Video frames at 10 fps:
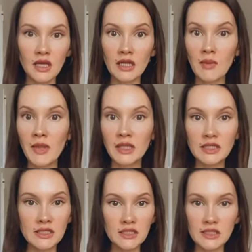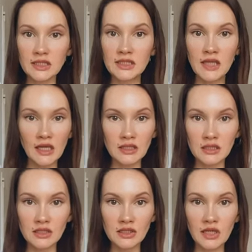animalistic
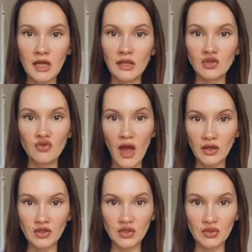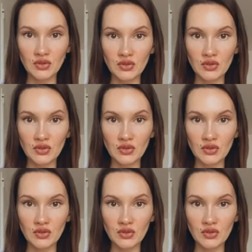sexiness and attraction.